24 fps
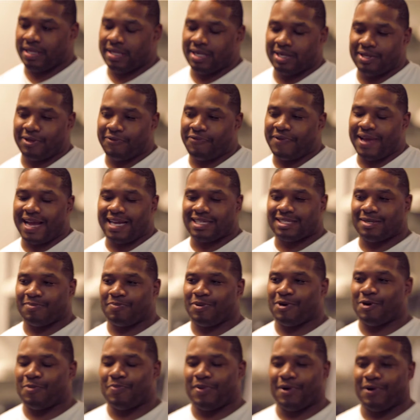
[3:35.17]
The fashion
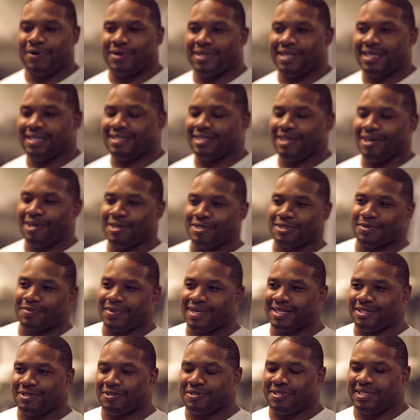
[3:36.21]
popo, it's awesome
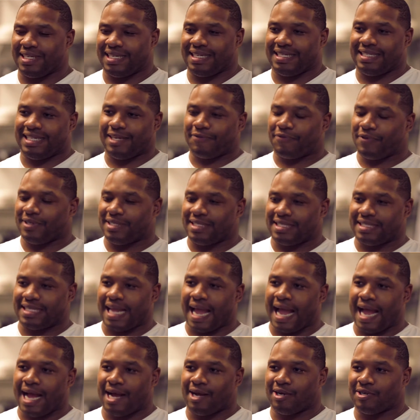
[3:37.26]
because you see different
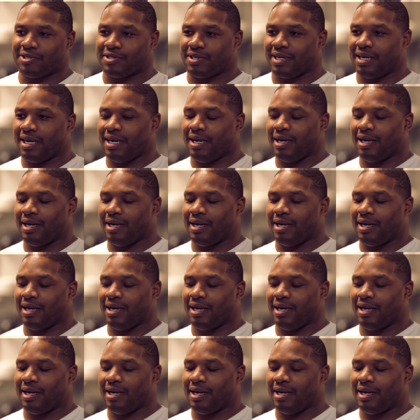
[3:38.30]
styles.